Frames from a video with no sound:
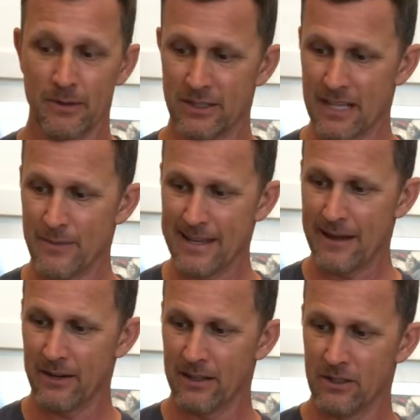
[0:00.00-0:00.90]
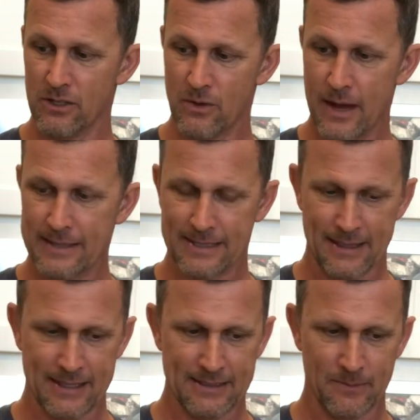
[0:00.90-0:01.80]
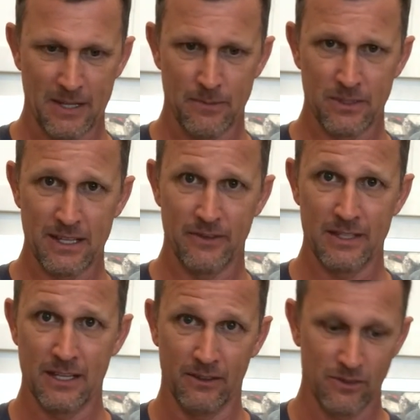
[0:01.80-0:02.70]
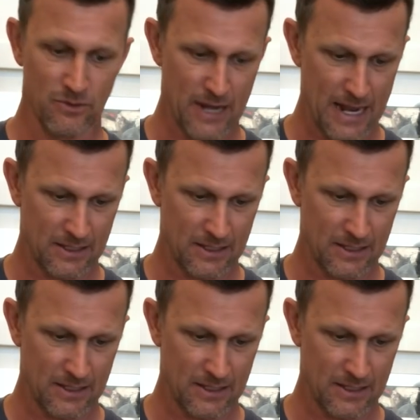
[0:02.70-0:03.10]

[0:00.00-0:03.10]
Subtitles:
It's coming out in the US, I think September 17th, so